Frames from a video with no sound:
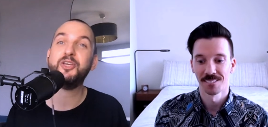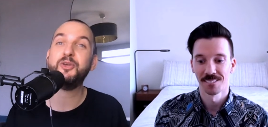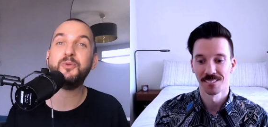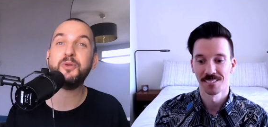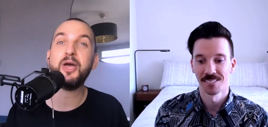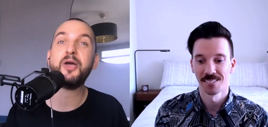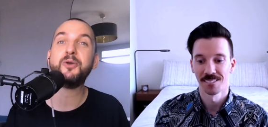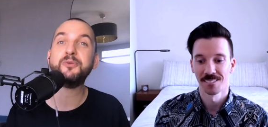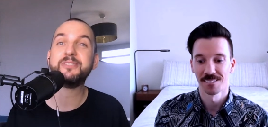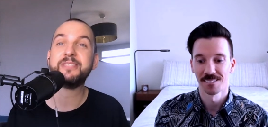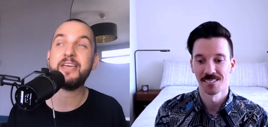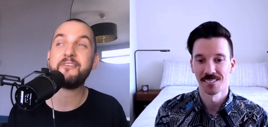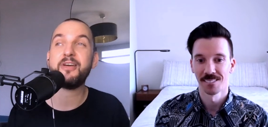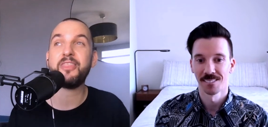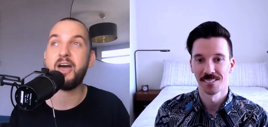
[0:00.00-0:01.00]
Speaker 1: who knows
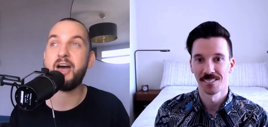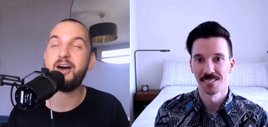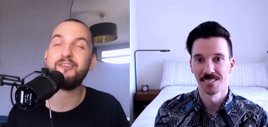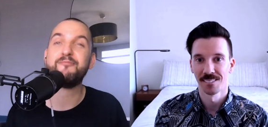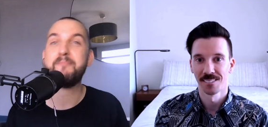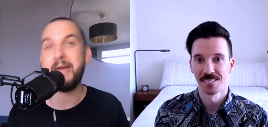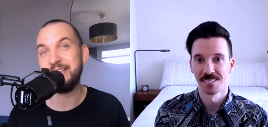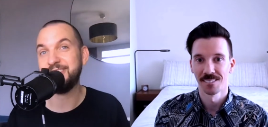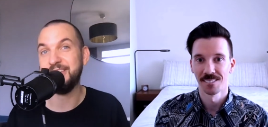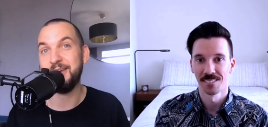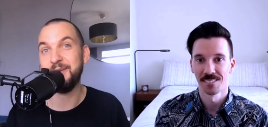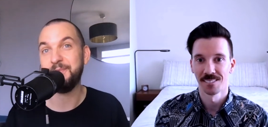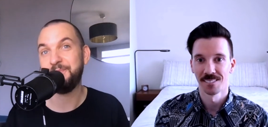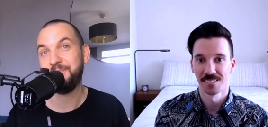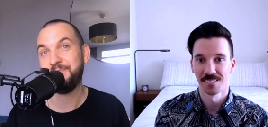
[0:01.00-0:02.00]
their other half
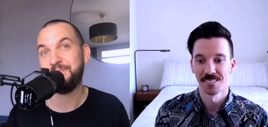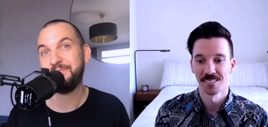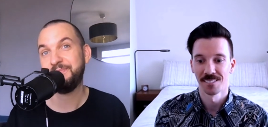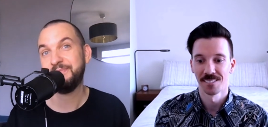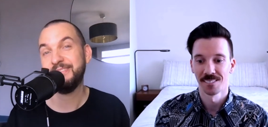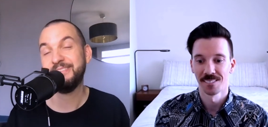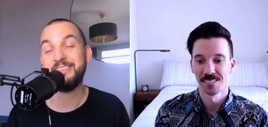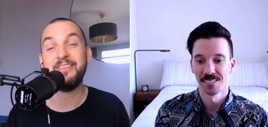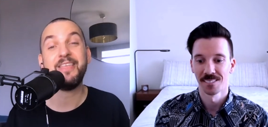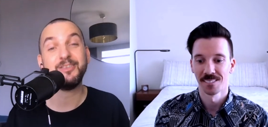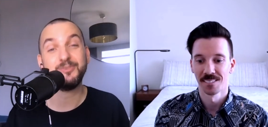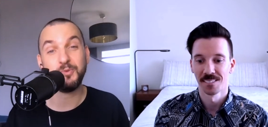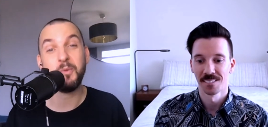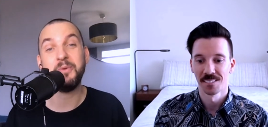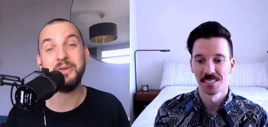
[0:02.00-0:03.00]
better. So
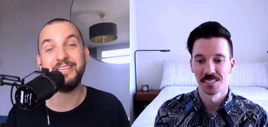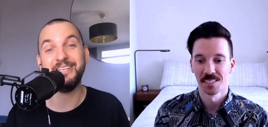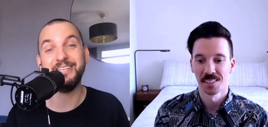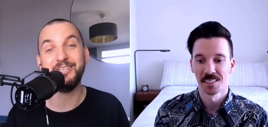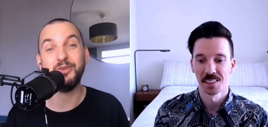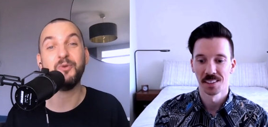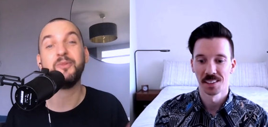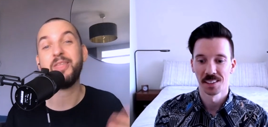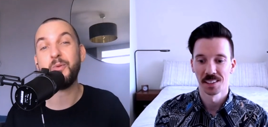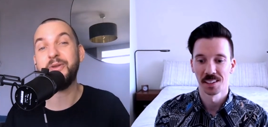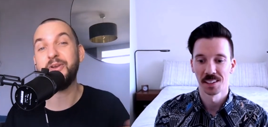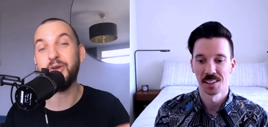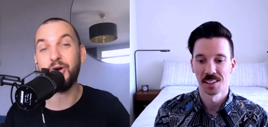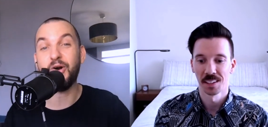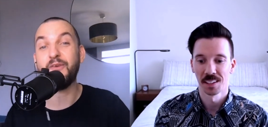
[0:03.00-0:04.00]
that's what we're going to do, although
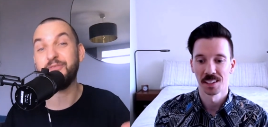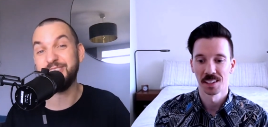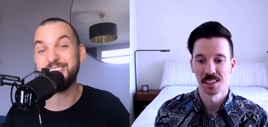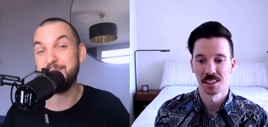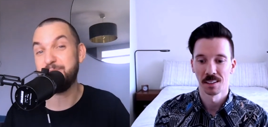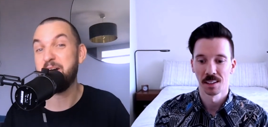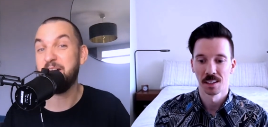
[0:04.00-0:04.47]
we're not obviously